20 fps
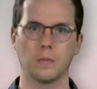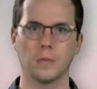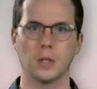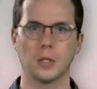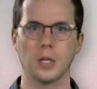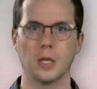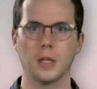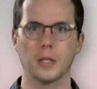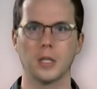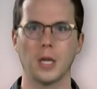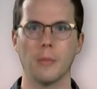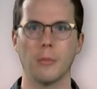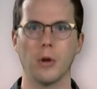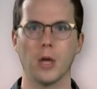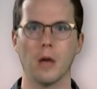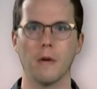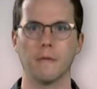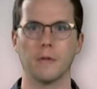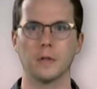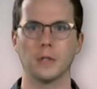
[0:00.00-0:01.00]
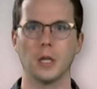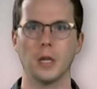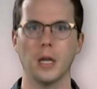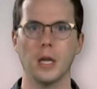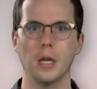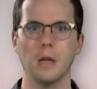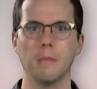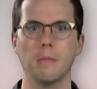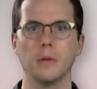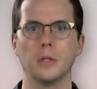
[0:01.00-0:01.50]
That's all the time we have for
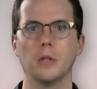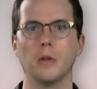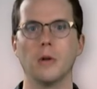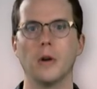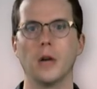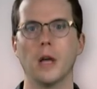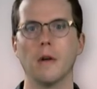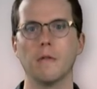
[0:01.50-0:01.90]
today, but tune in